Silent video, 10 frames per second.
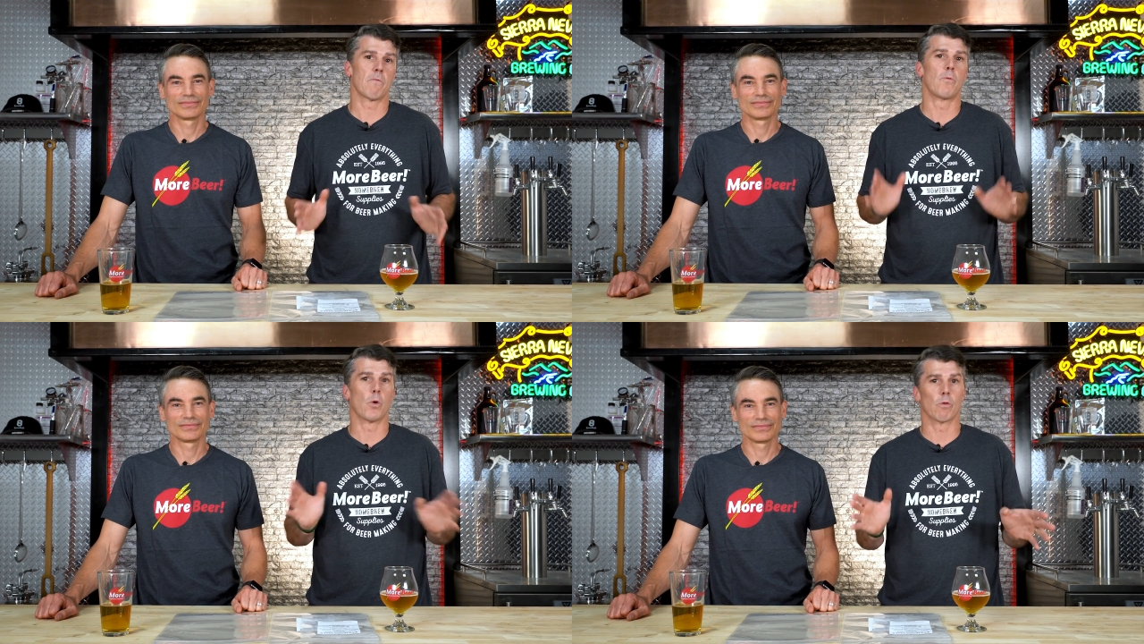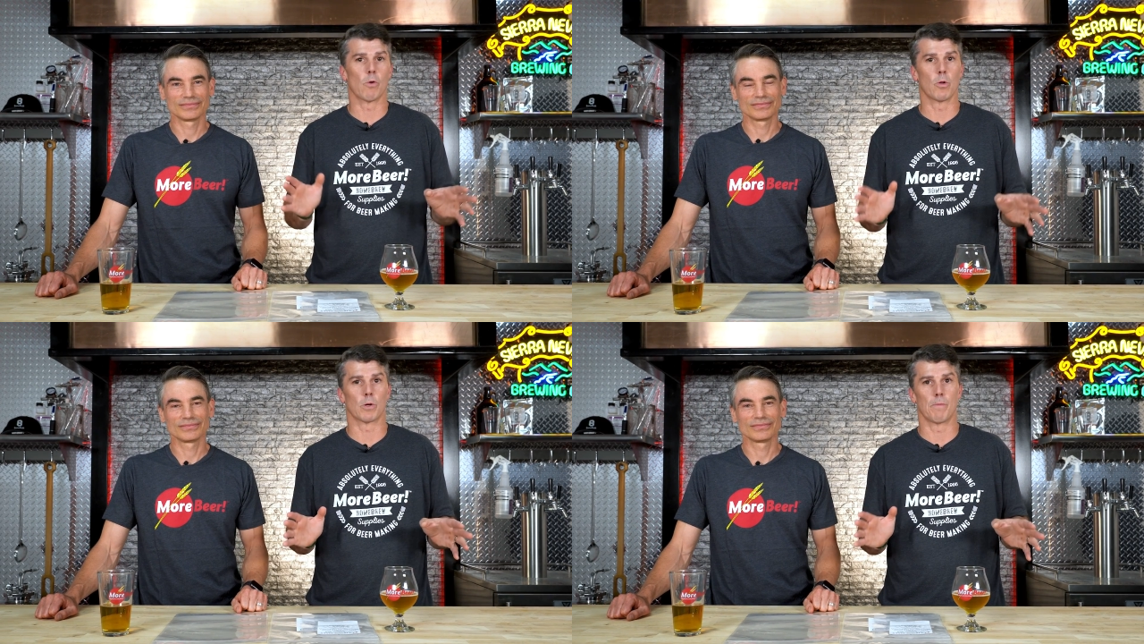Speaker 1: four
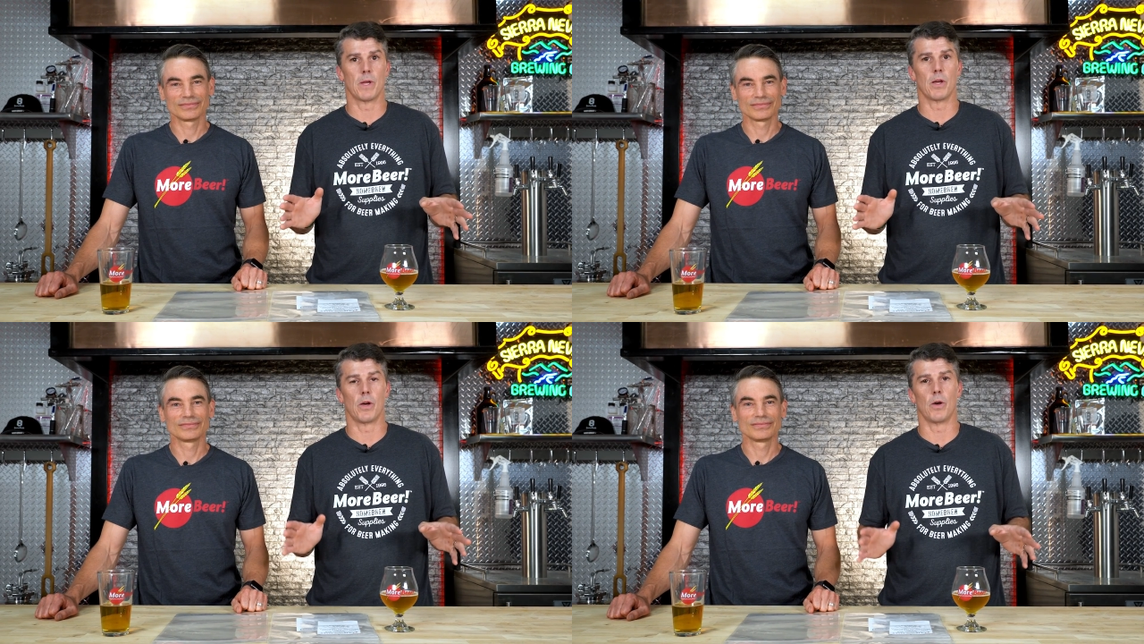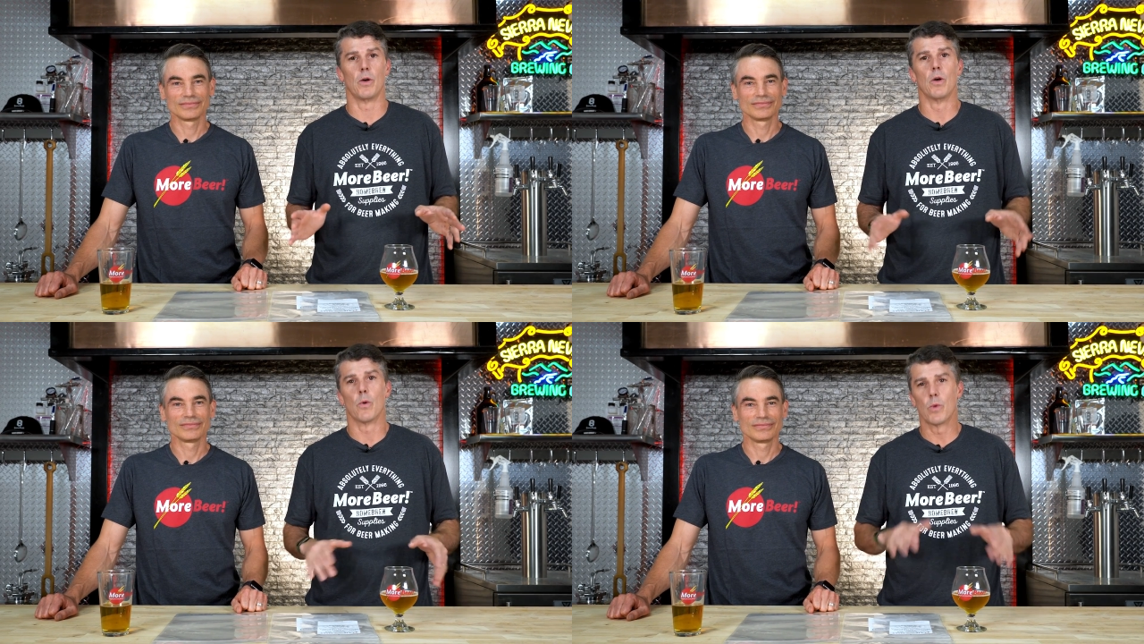roller
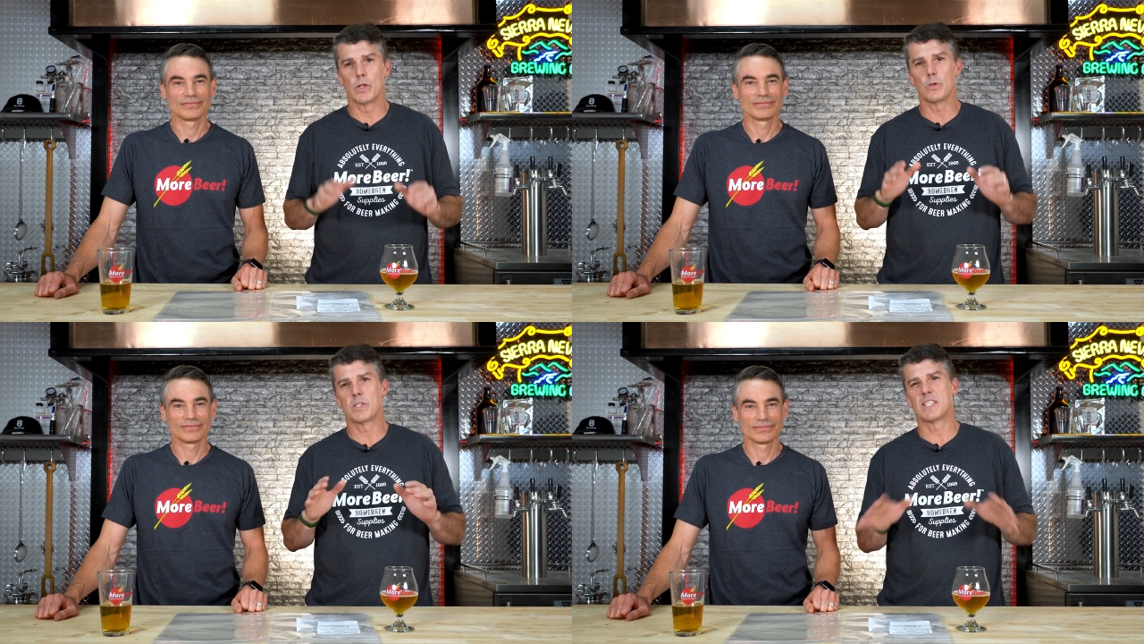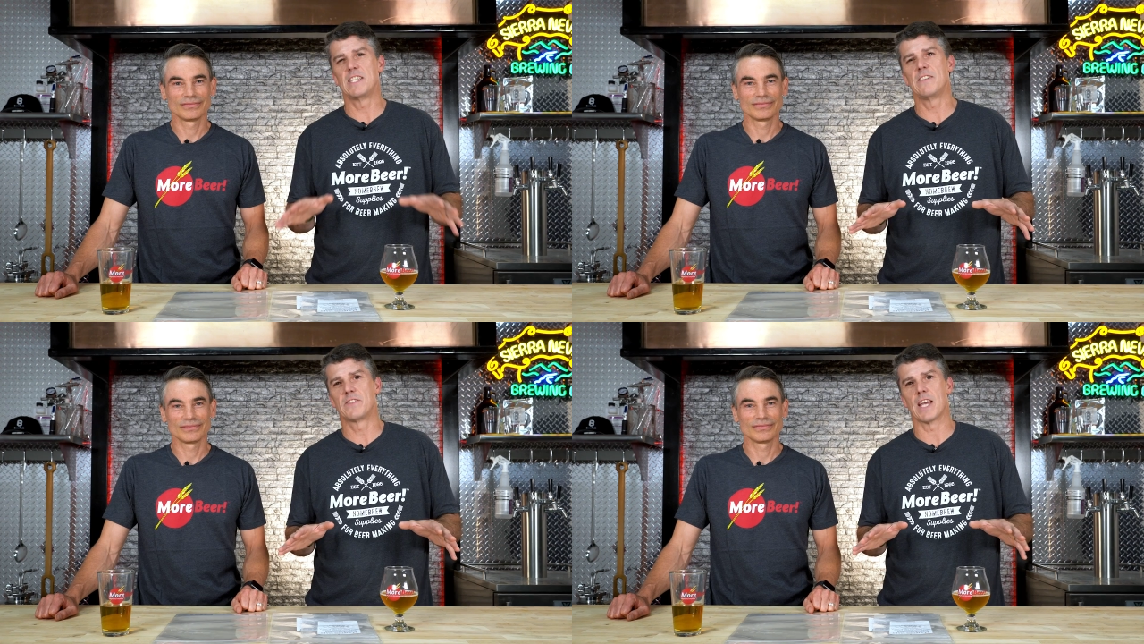mill, we do
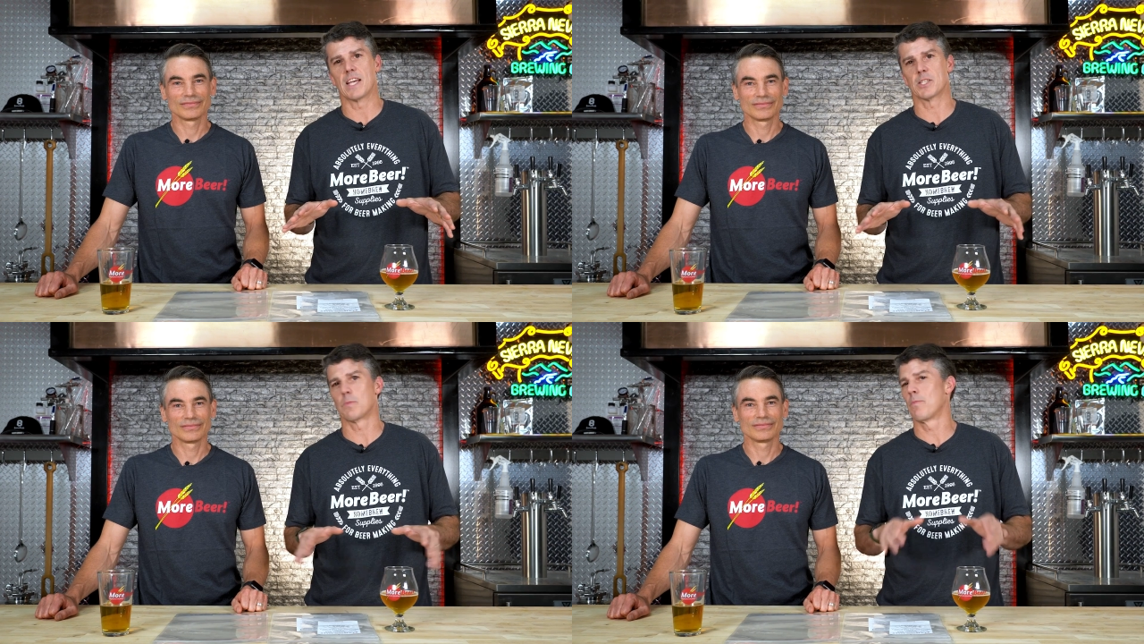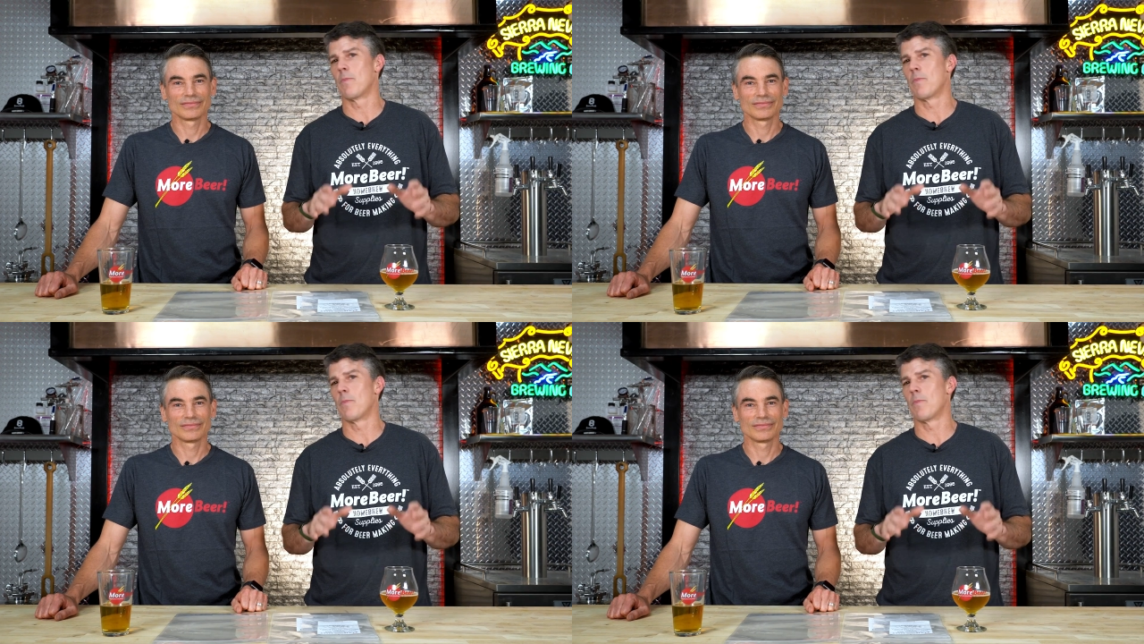sieve tests